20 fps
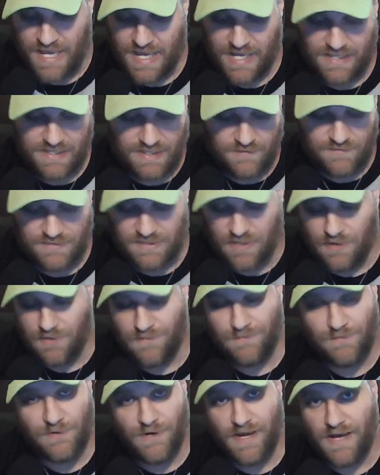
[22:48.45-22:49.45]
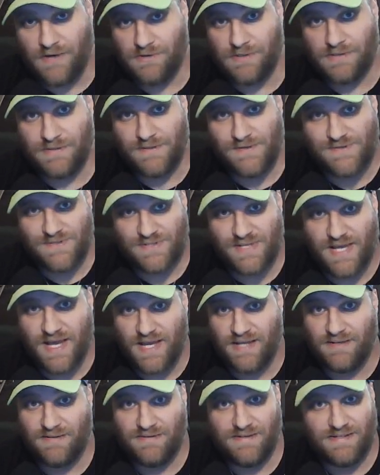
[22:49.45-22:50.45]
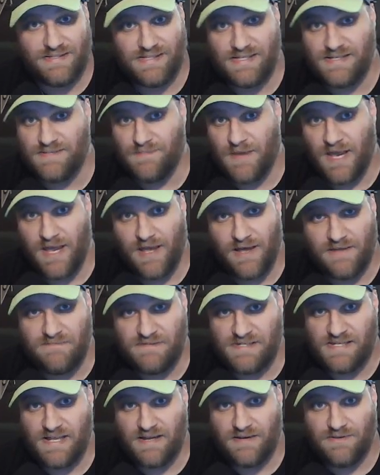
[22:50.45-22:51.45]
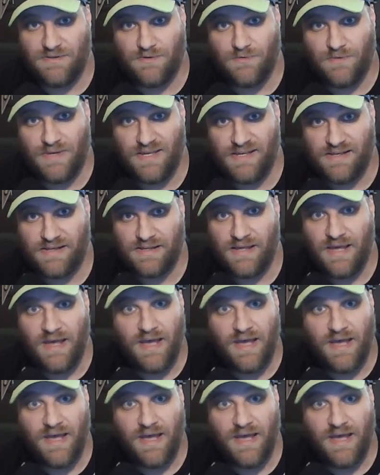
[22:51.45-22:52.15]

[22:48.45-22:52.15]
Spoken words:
I think with the home crowd on their side, this is my upset of the week.